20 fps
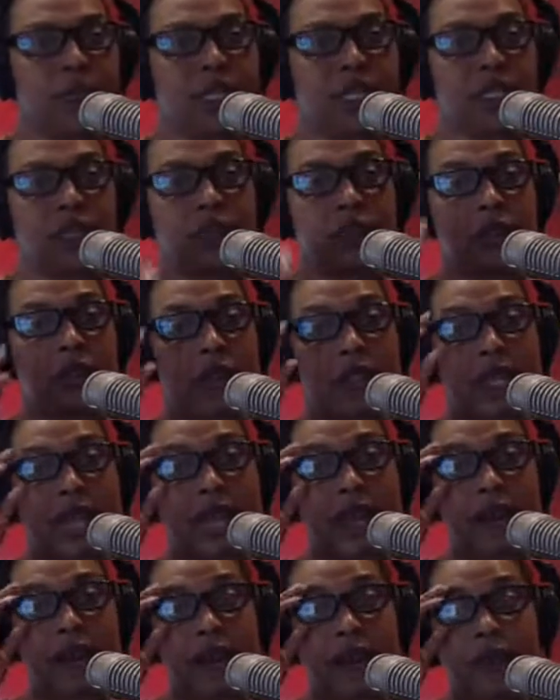And so
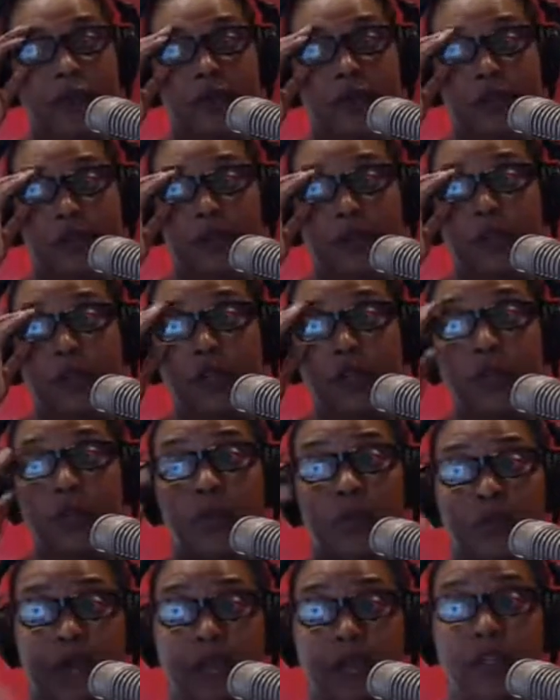now you're
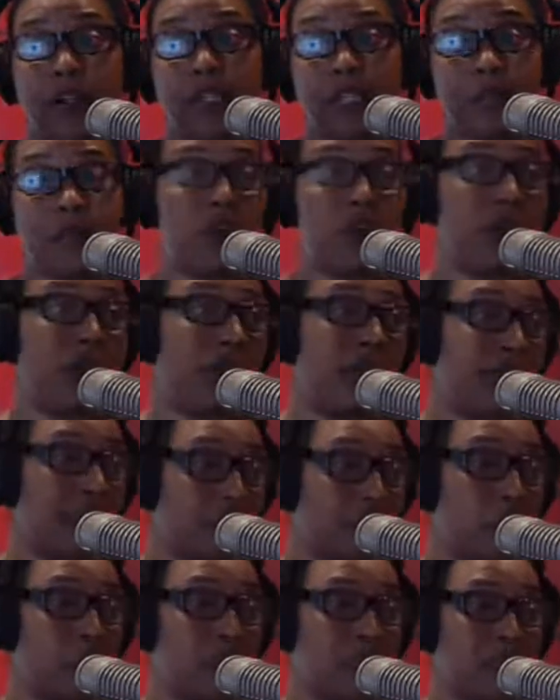preparing them, you're getting
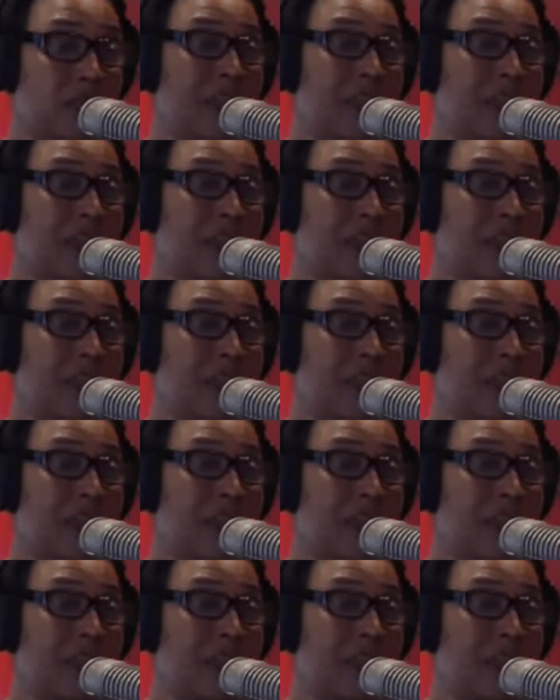them with some